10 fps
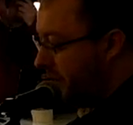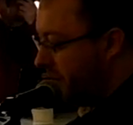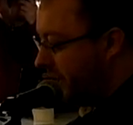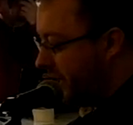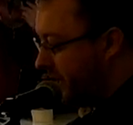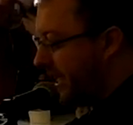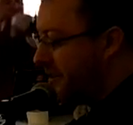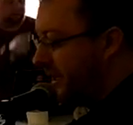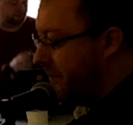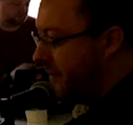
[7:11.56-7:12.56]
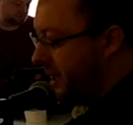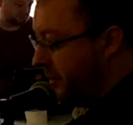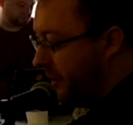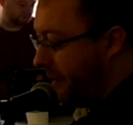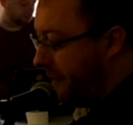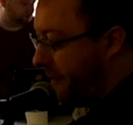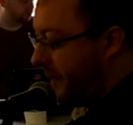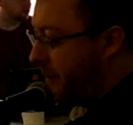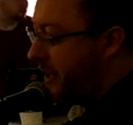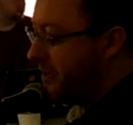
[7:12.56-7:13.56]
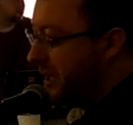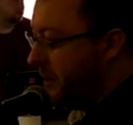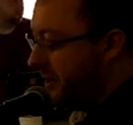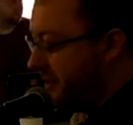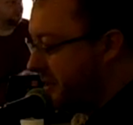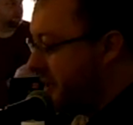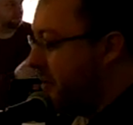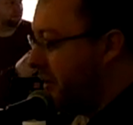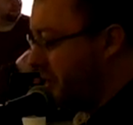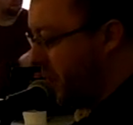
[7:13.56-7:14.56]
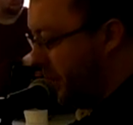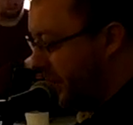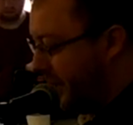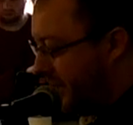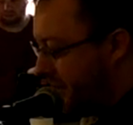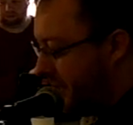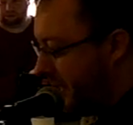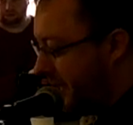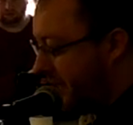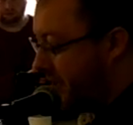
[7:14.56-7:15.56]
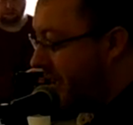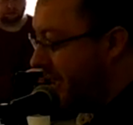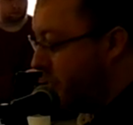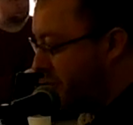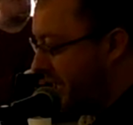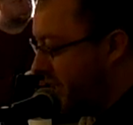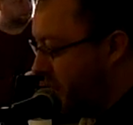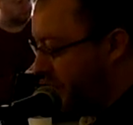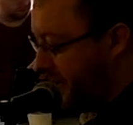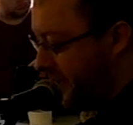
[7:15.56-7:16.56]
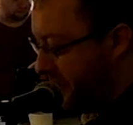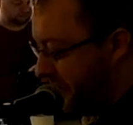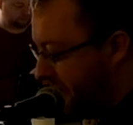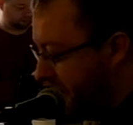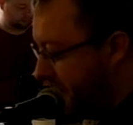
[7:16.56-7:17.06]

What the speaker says: rewind that. Actually, I'll tell you what, because that one took so long to open, let's do that at a slightly more sensible resolution.